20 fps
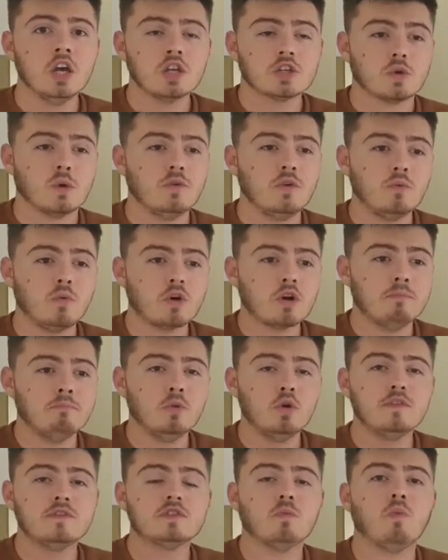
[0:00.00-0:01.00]
So if you want to
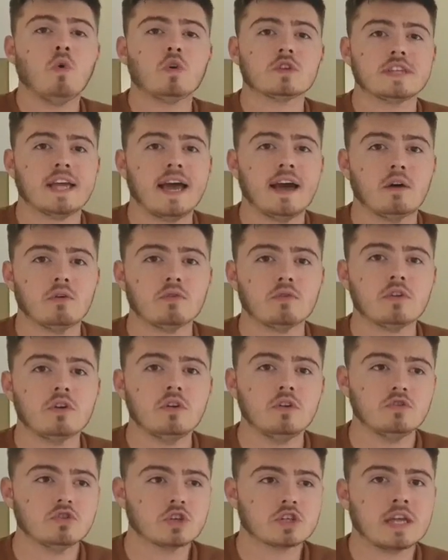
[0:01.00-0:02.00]
move towards health,
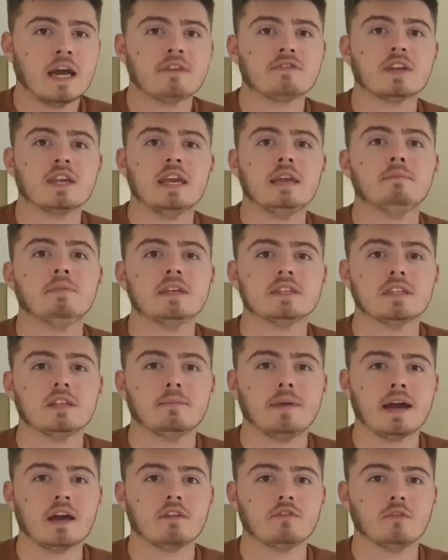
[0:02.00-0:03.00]
you just have to keep this in
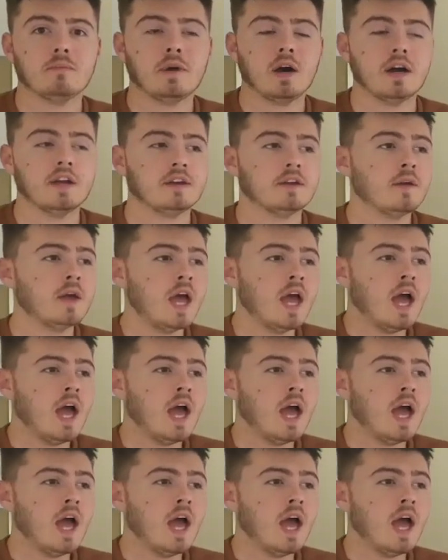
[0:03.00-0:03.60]
the back of your mind.